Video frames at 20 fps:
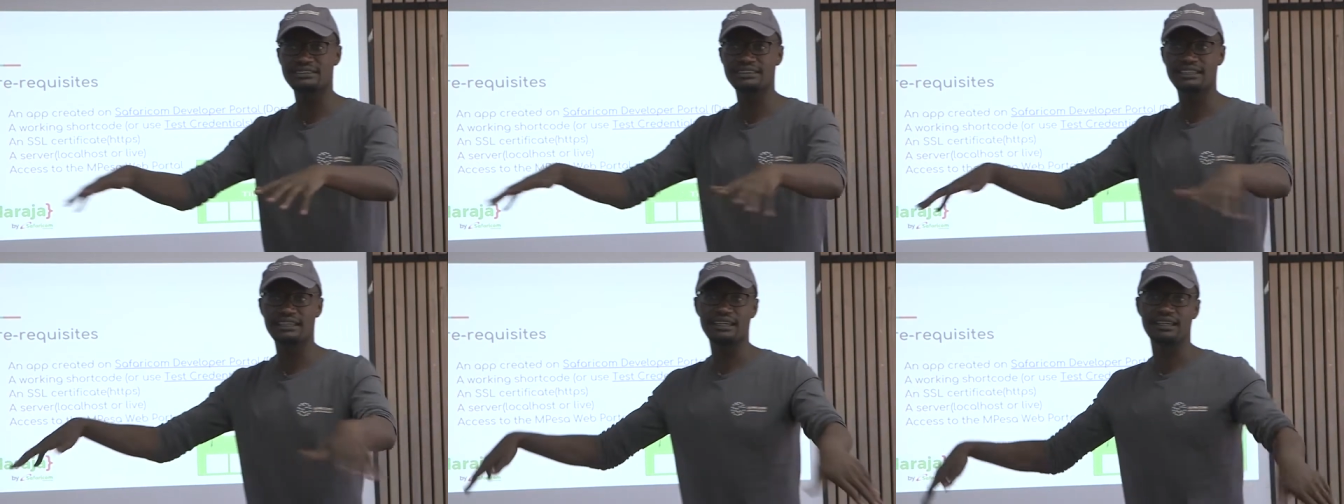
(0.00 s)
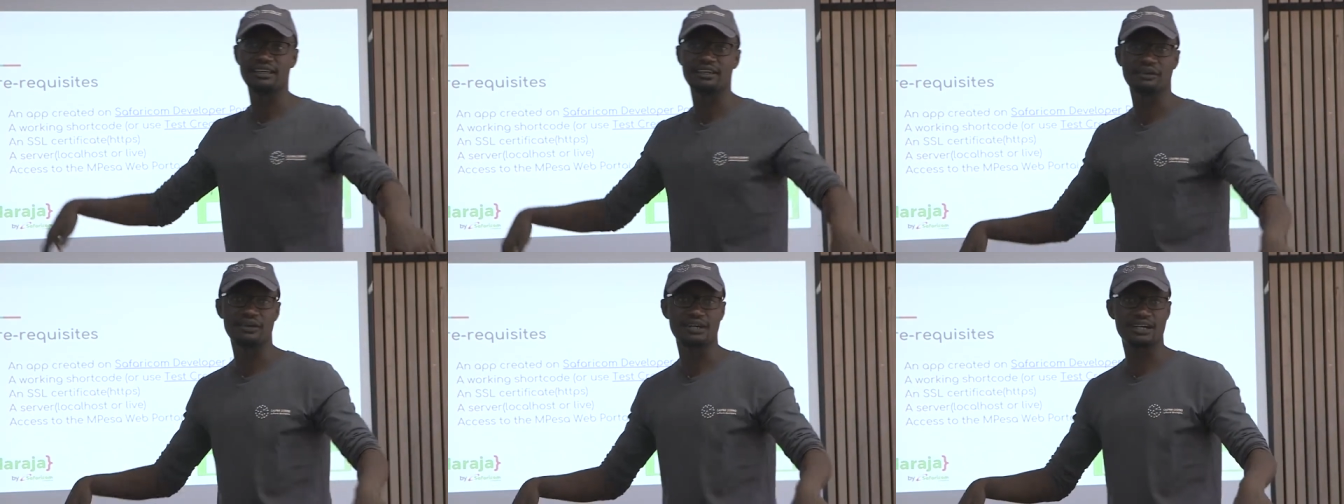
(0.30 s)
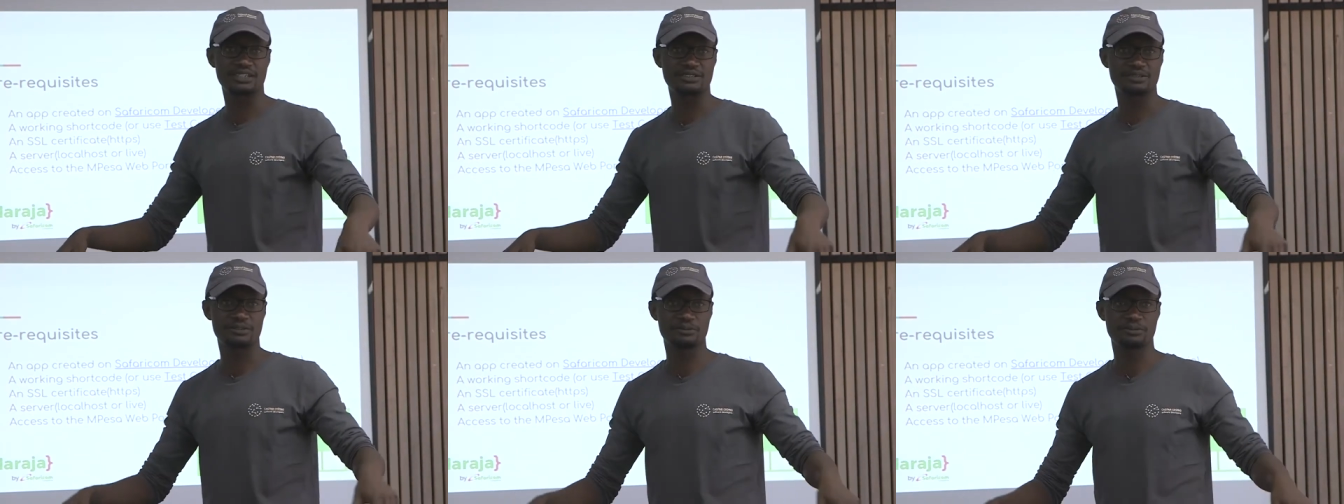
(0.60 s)
stealing your
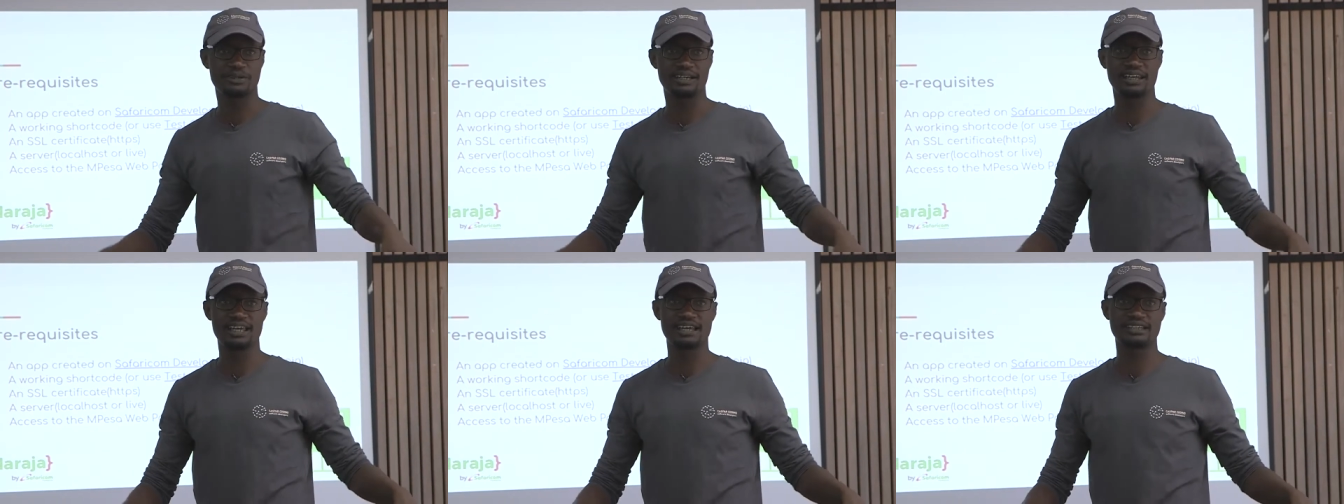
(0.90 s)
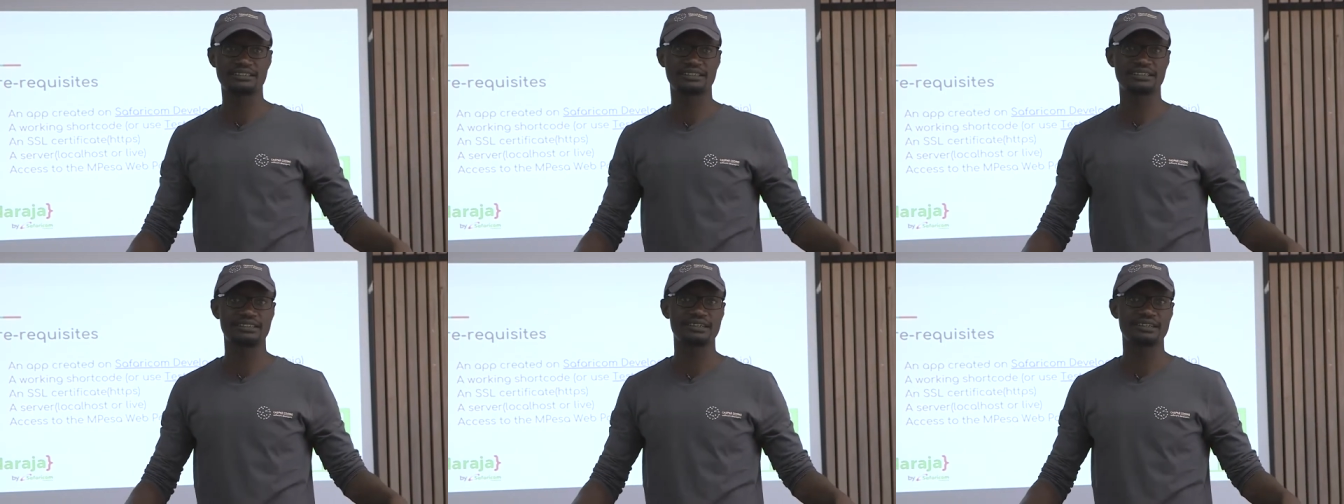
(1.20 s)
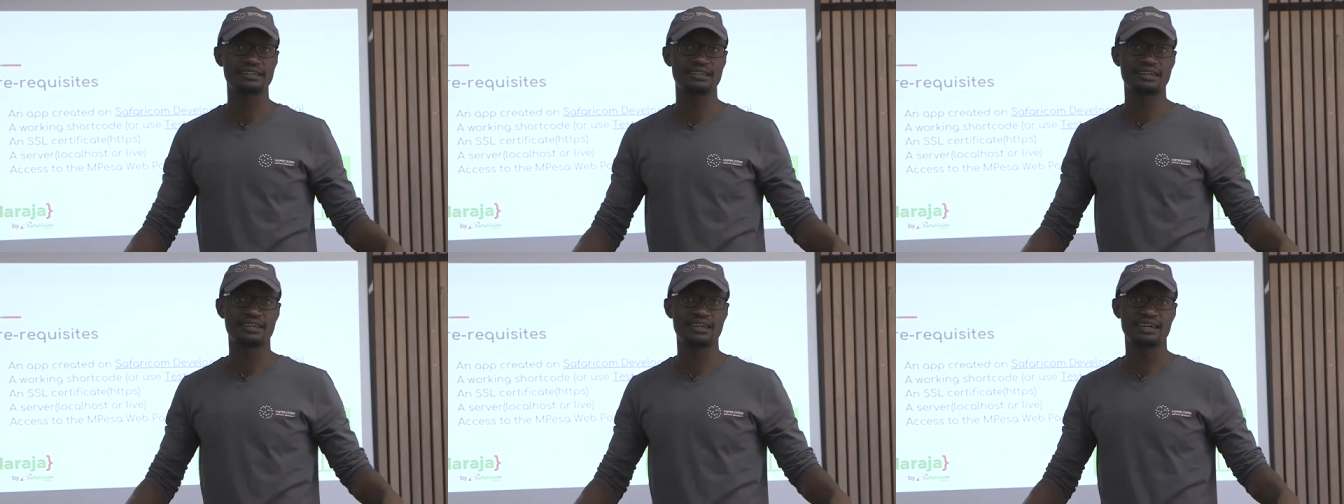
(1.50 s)
customer data.
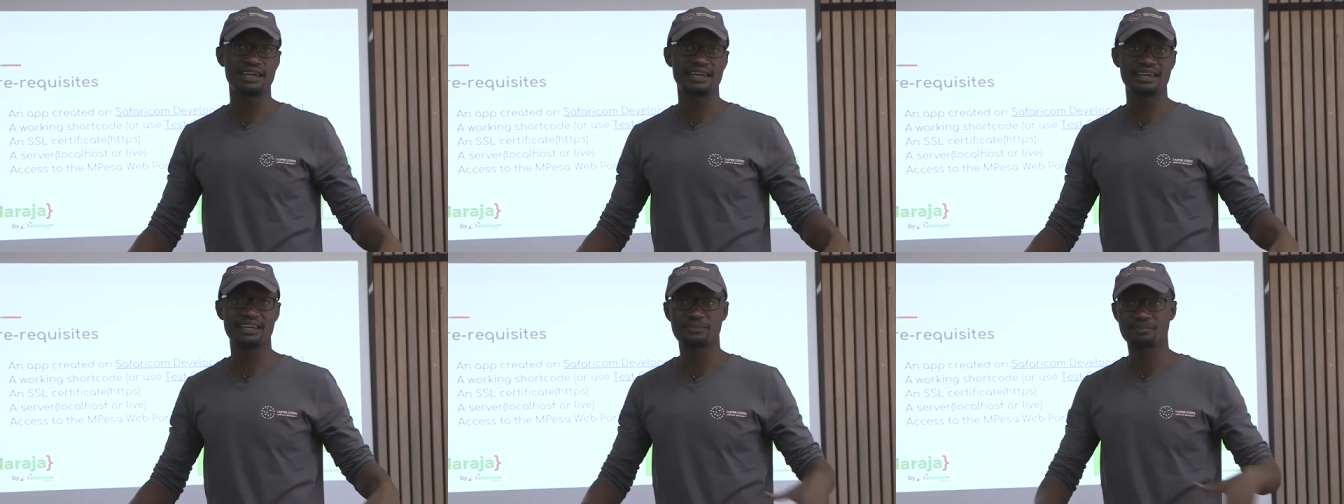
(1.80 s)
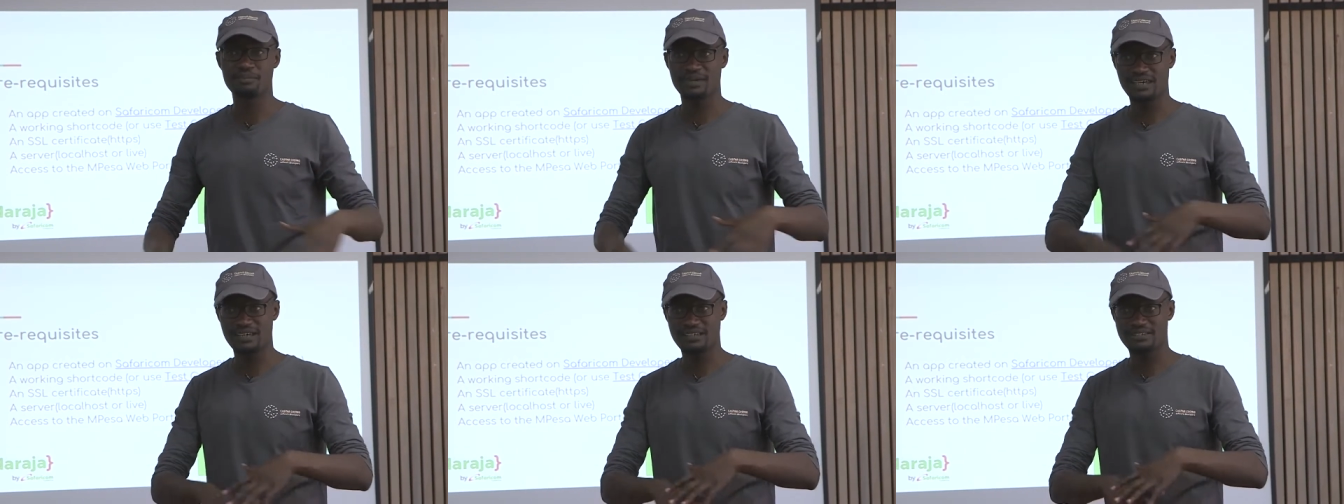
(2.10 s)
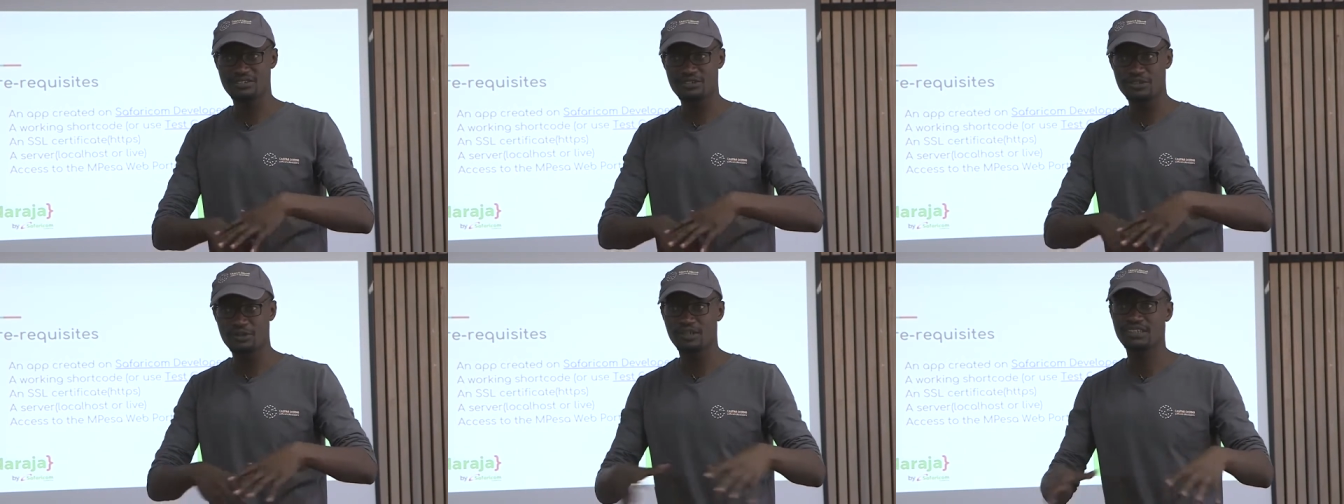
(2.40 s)
And it
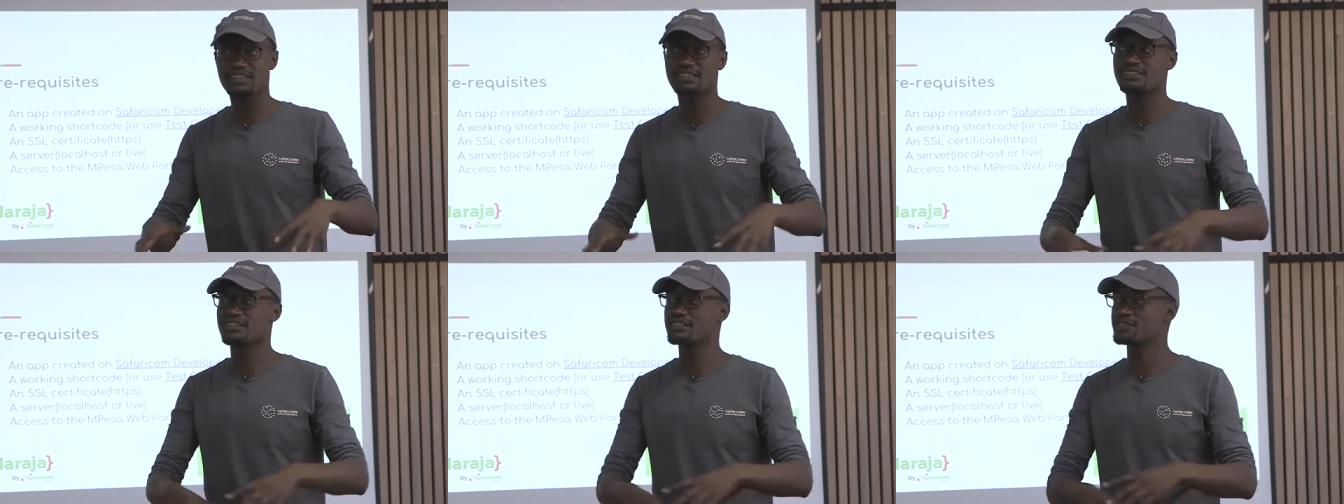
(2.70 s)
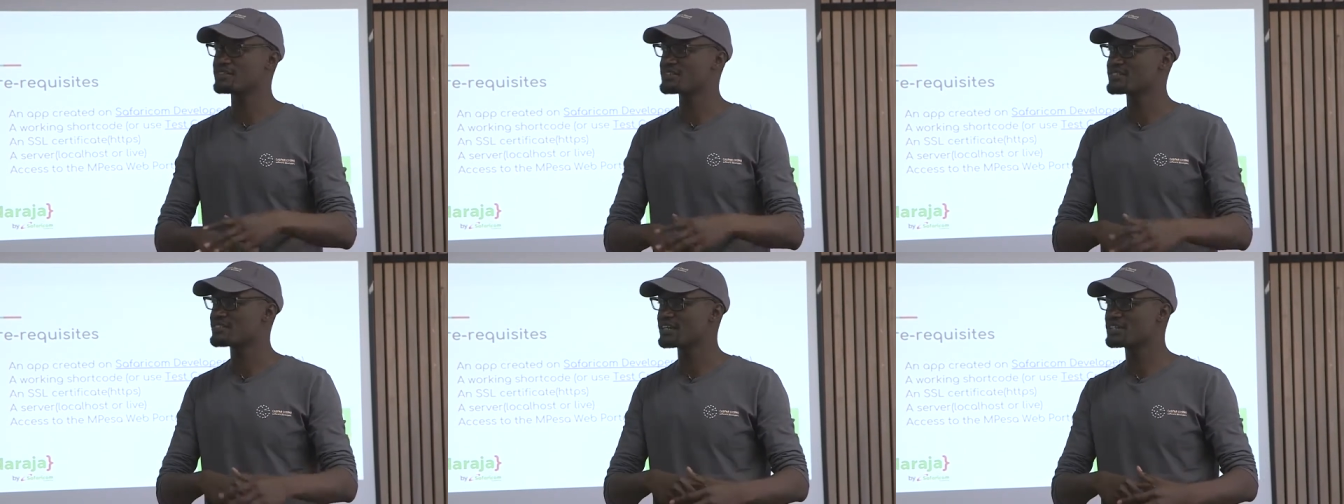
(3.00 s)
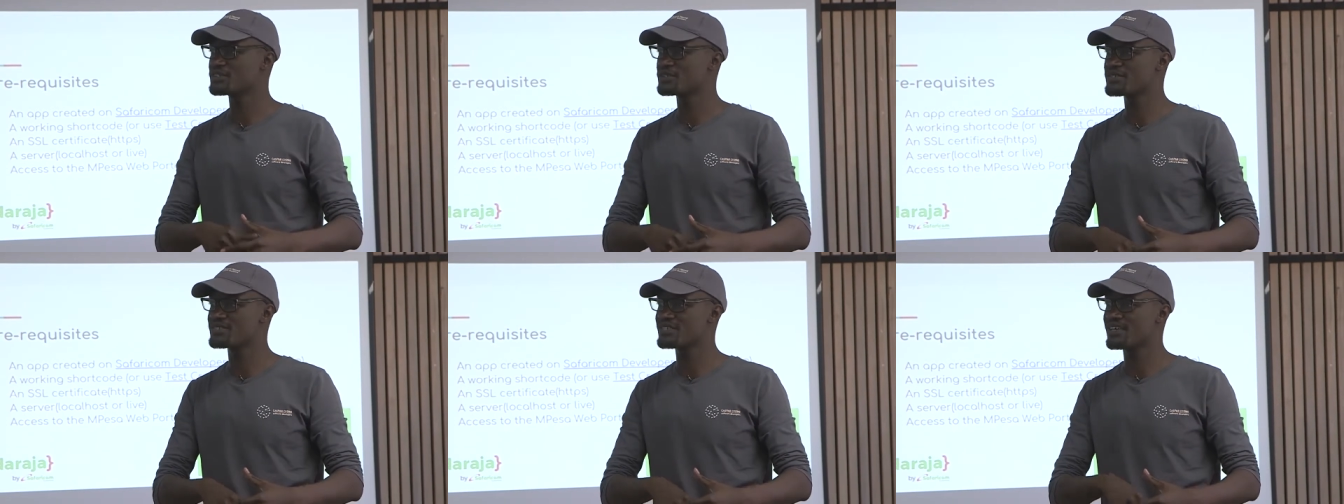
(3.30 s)
makes sure that the
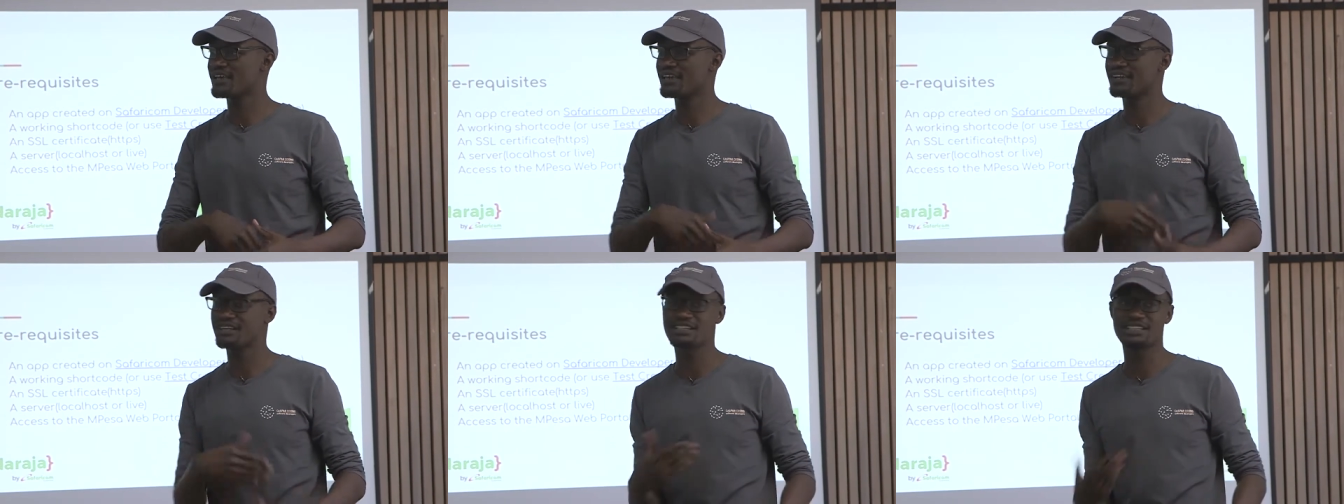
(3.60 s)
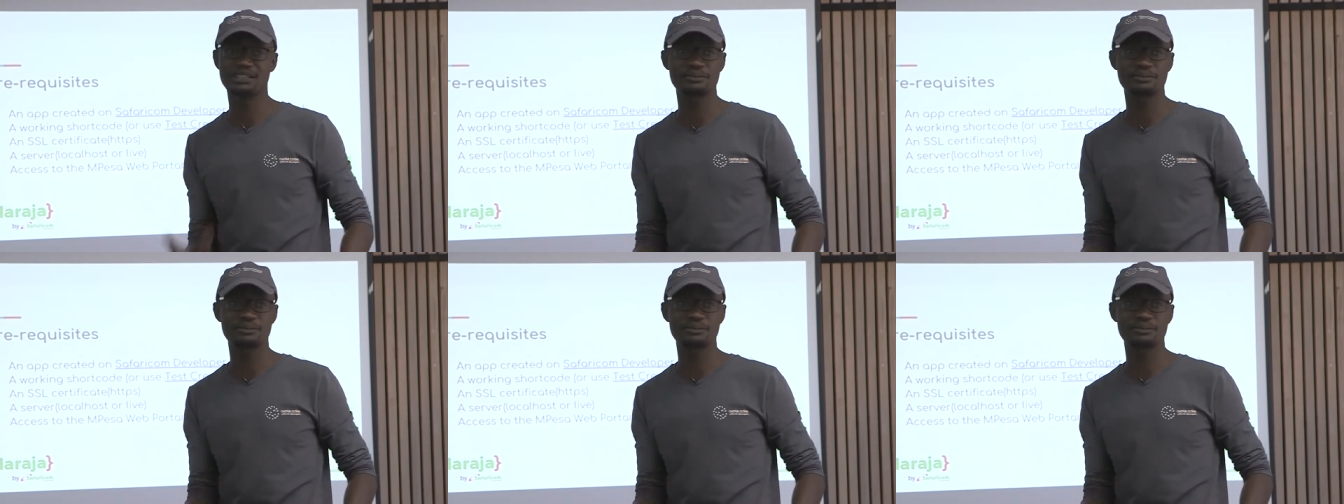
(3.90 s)
transactions are